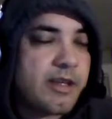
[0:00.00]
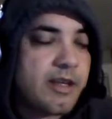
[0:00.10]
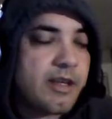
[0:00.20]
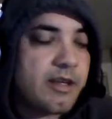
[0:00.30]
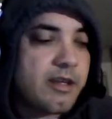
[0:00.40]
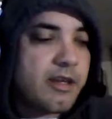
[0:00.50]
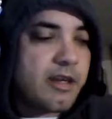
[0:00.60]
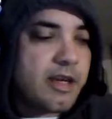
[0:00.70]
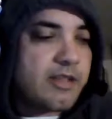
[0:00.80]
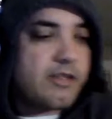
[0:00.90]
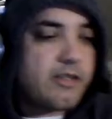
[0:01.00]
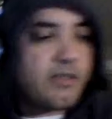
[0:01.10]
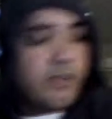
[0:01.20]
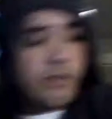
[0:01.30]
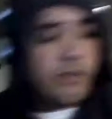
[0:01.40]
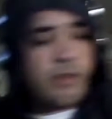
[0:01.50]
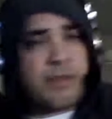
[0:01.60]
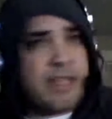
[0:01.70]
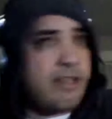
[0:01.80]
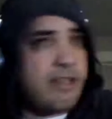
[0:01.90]
Uh, I just do you
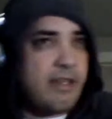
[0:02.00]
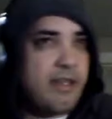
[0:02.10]
think